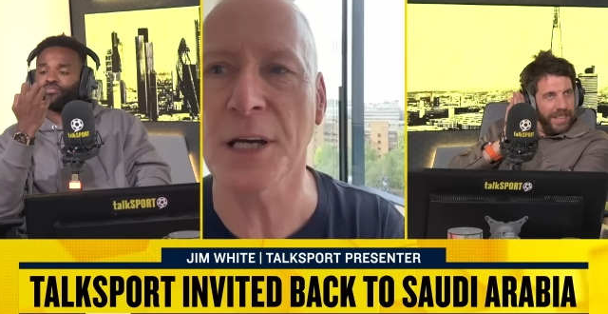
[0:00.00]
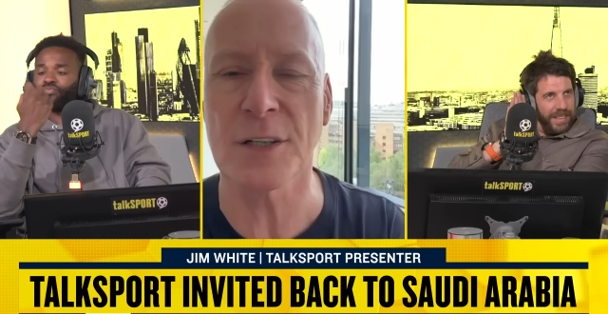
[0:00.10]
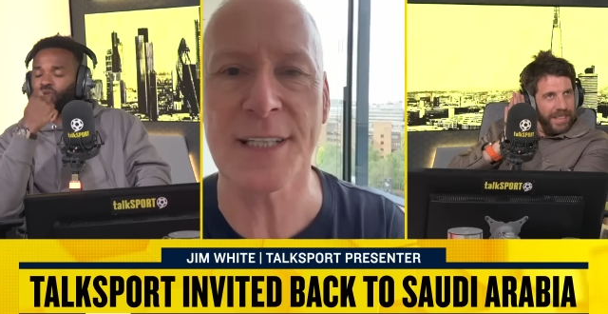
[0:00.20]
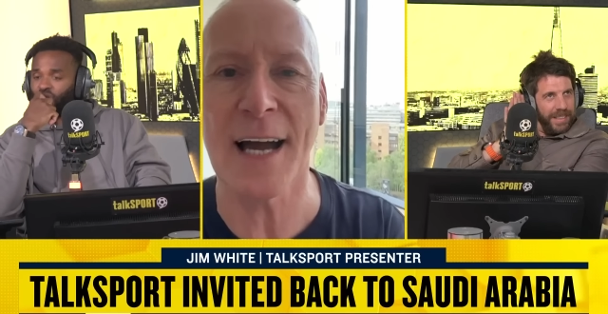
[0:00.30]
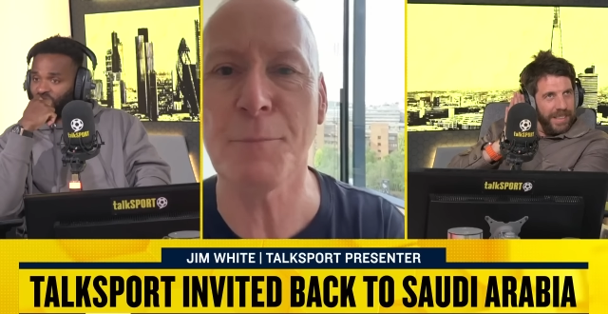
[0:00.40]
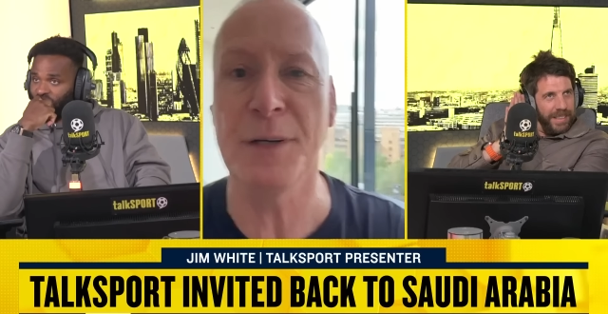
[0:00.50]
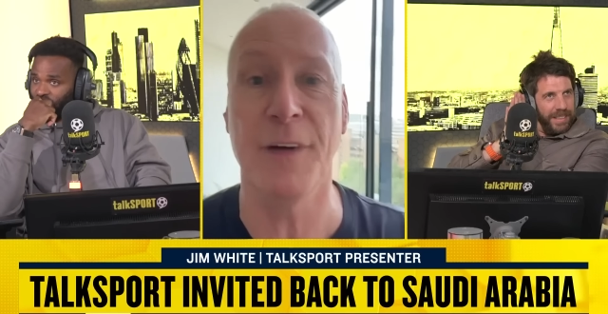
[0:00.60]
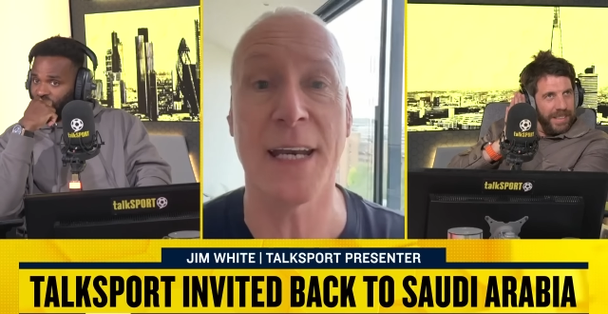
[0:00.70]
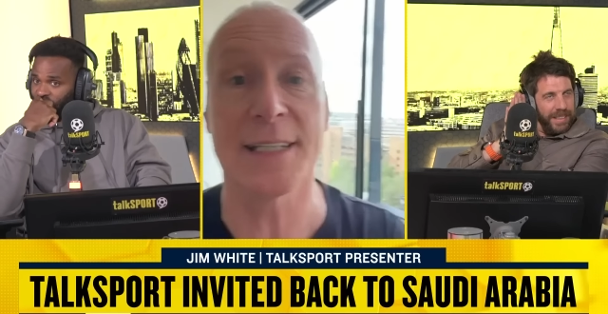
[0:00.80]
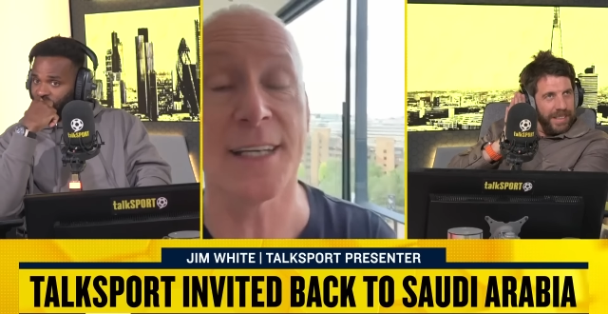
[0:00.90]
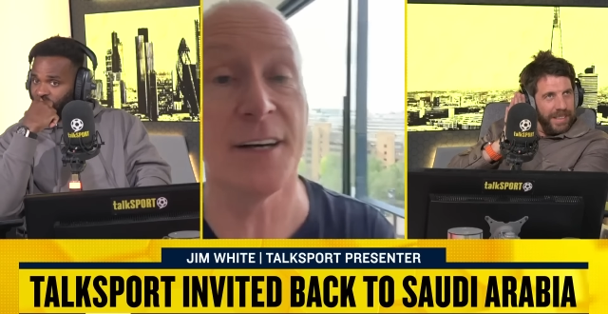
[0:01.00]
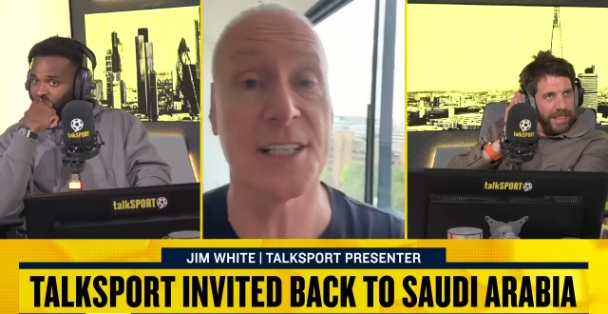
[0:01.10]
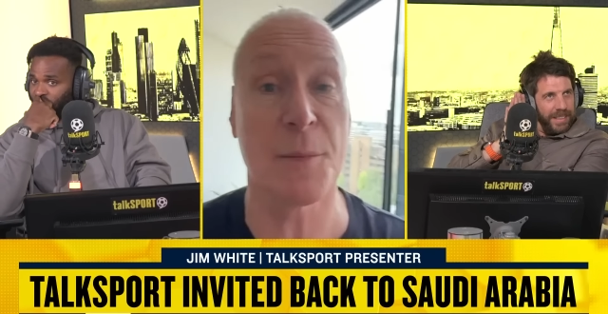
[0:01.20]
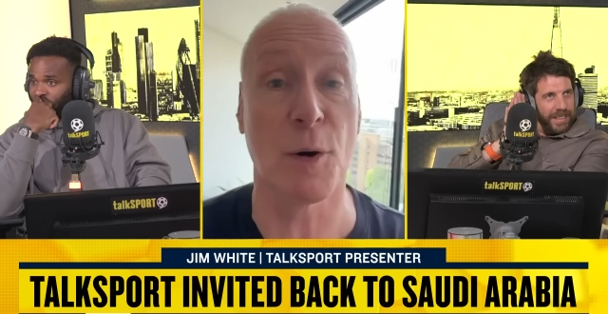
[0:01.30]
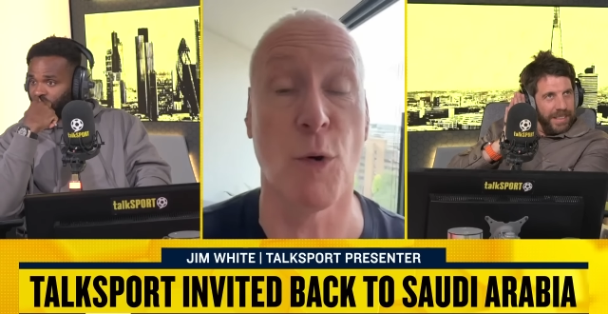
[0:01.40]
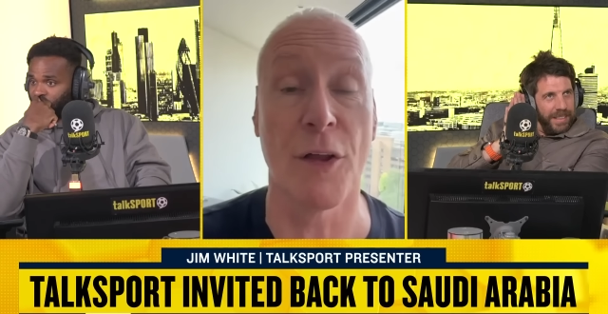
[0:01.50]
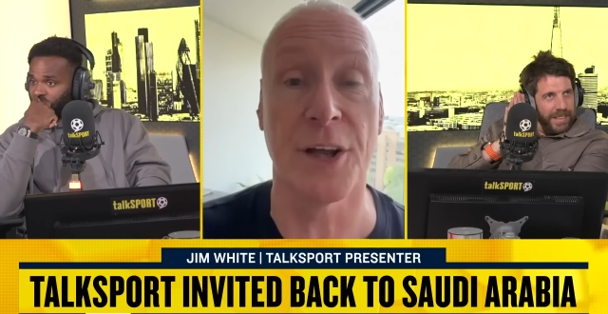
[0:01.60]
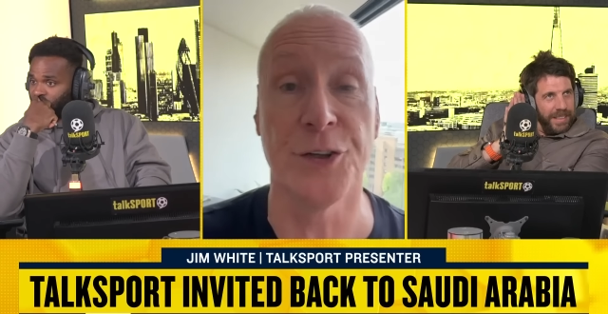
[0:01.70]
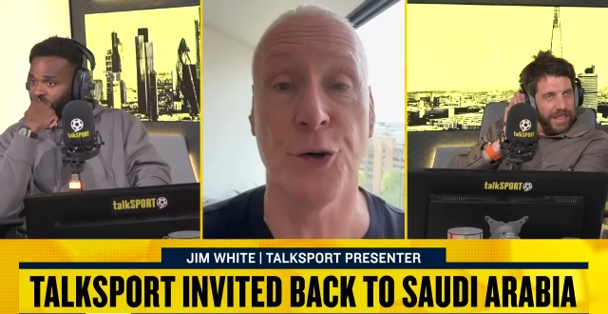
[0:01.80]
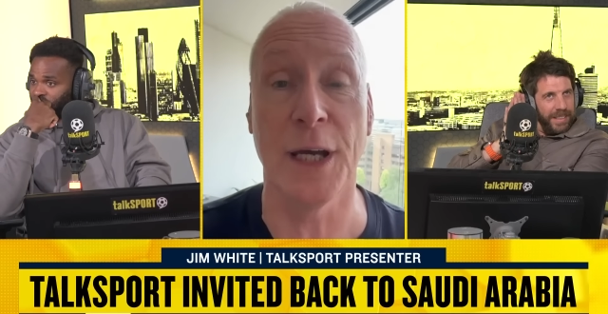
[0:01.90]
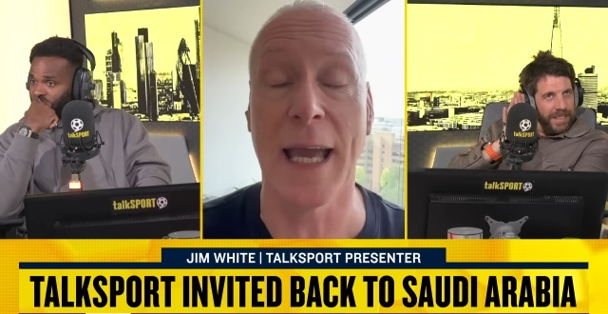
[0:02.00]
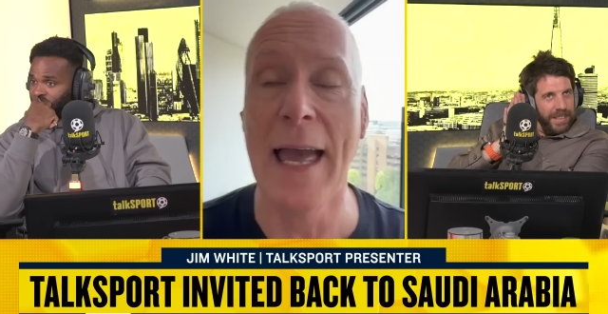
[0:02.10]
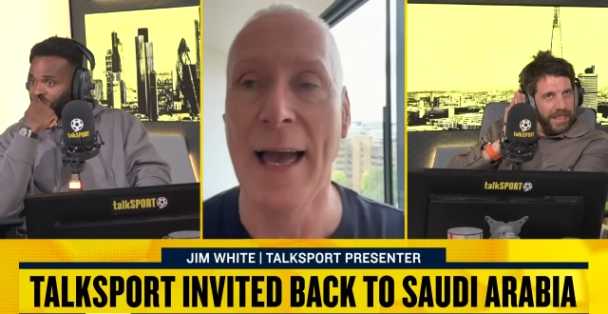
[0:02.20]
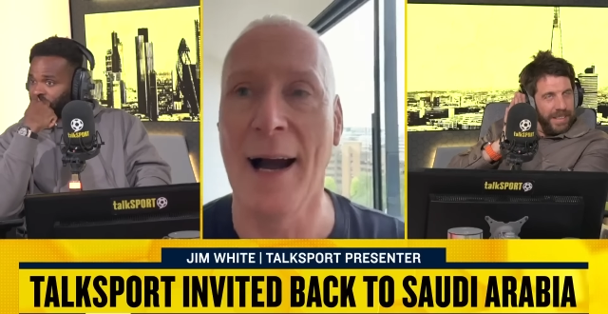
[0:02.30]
Speaker 1: because they have been very serious about what they're doing.